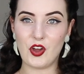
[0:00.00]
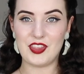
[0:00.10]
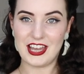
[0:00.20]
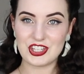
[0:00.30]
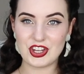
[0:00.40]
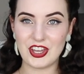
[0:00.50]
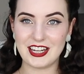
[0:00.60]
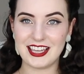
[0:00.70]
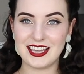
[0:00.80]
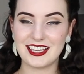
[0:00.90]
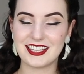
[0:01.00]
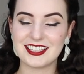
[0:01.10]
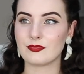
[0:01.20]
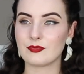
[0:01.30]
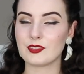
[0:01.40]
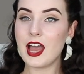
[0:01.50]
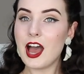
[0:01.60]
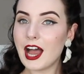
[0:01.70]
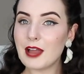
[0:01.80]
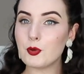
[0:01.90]
on that journey.
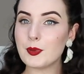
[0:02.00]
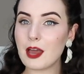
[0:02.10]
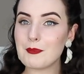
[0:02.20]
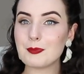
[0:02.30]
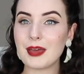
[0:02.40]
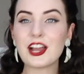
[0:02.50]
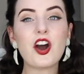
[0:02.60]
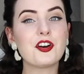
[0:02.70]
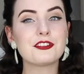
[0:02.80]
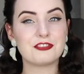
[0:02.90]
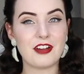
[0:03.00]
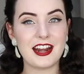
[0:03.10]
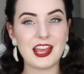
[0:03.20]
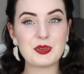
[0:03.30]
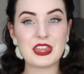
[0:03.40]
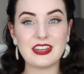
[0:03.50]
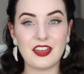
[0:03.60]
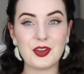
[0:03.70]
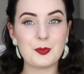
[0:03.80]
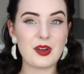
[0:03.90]
I will be coming back on Friday with
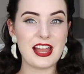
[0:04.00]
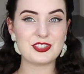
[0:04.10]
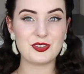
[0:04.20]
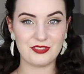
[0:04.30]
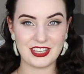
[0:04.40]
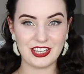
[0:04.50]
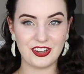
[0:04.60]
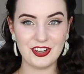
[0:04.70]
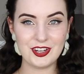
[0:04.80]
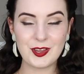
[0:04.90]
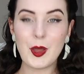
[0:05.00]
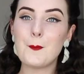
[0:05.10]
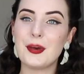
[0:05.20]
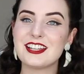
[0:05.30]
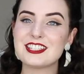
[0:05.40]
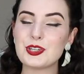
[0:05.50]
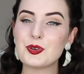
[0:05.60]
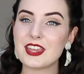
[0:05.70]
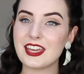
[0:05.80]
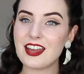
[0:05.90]
another brand new video, but
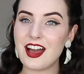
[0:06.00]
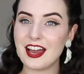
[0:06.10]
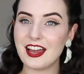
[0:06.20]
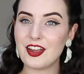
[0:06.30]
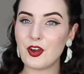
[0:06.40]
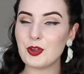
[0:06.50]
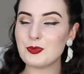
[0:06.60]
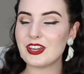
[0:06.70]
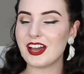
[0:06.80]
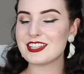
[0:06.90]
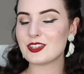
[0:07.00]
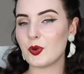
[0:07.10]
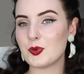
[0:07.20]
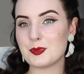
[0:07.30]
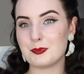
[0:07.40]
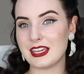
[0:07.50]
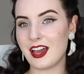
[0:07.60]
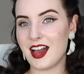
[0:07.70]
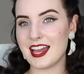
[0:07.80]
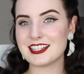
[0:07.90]
until then, I hope you guys all be
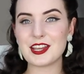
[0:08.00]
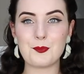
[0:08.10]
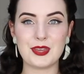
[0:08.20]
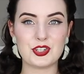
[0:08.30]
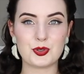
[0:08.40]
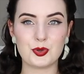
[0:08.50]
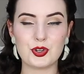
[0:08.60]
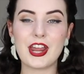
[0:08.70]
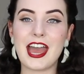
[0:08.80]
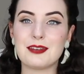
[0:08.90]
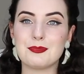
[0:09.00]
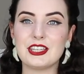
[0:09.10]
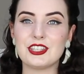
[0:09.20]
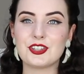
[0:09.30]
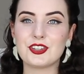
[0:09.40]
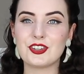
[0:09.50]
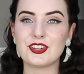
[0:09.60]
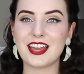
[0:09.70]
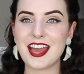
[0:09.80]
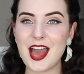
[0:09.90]
kind, be true, and be you.
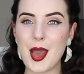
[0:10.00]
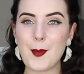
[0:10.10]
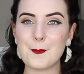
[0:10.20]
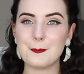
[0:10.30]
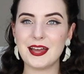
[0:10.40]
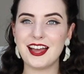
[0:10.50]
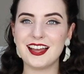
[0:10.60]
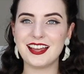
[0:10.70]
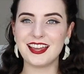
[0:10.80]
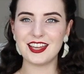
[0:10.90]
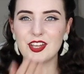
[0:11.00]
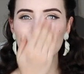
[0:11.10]
Bye!